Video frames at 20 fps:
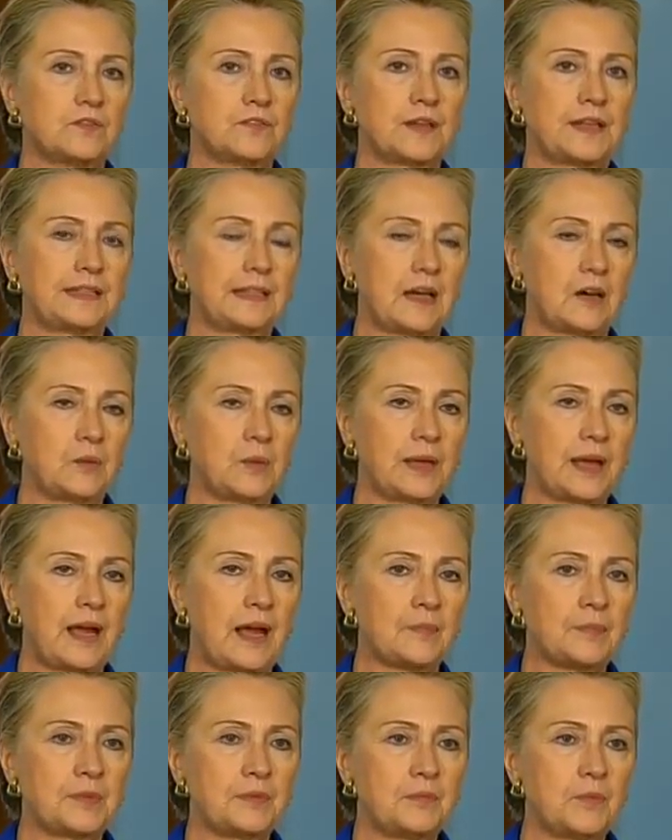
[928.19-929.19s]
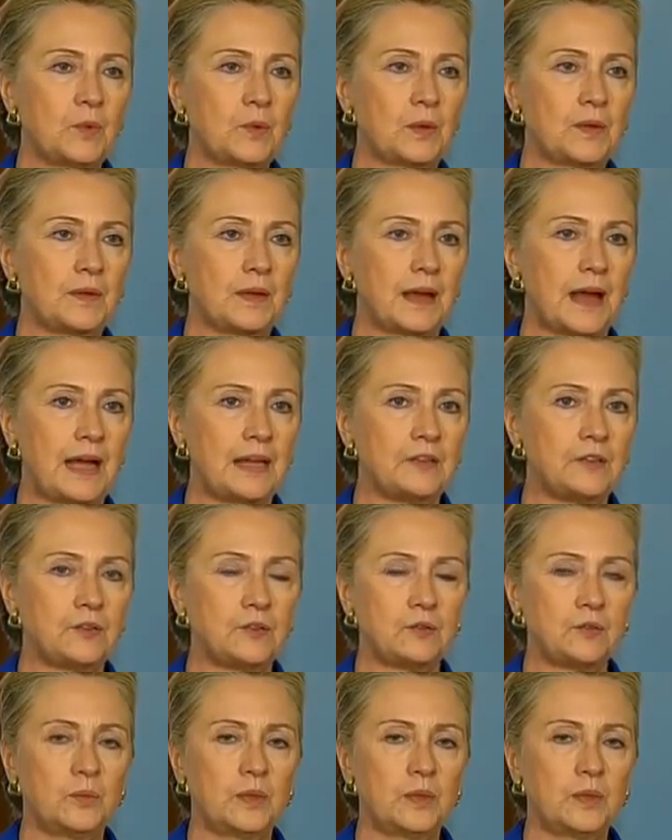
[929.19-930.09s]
find out what happened more than I do.